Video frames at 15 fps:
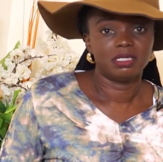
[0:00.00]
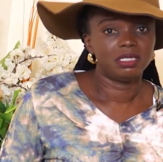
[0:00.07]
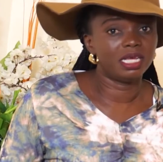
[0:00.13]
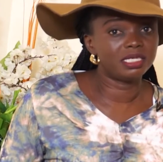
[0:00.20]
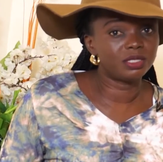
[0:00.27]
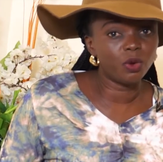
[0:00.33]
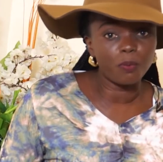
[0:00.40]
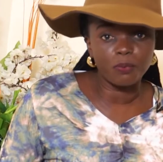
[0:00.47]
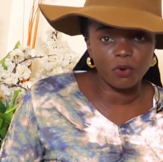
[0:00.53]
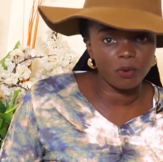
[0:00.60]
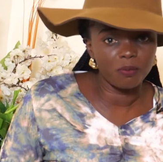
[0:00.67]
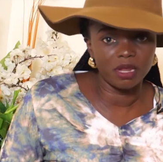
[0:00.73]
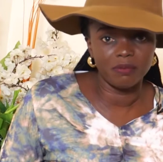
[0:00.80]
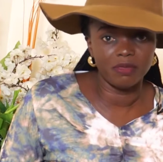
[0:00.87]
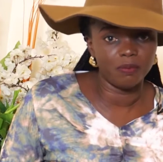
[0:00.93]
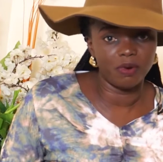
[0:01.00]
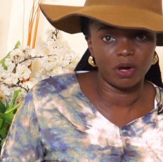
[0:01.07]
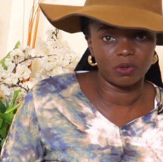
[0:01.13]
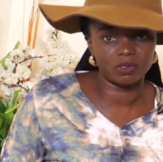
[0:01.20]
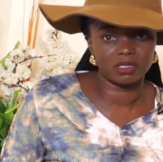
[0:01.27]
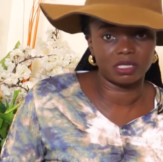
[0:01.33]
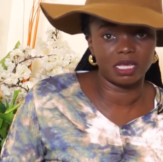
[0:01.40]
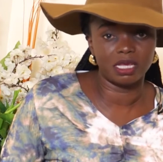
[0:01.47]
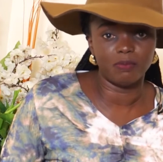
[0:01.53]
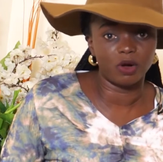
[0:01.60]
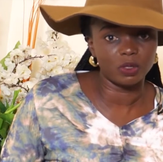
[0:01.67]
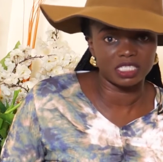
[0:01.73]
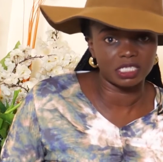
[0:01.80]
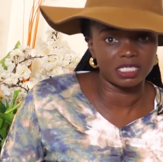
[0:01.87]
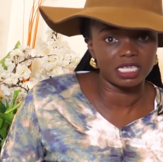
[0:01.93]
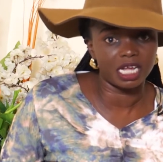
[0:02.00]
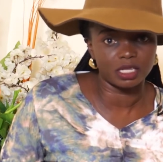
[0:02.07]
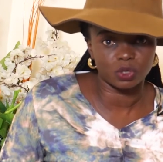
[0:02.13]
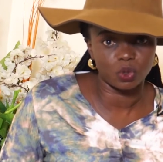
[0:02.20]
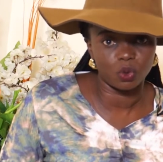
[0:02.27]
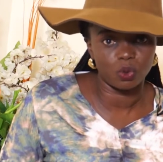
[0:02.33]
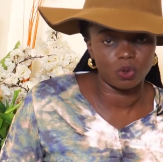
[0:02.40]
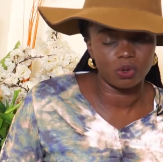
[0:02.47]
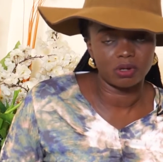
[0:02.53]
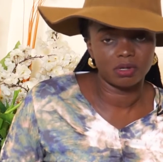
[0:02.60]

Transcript: there's no problem about it at all.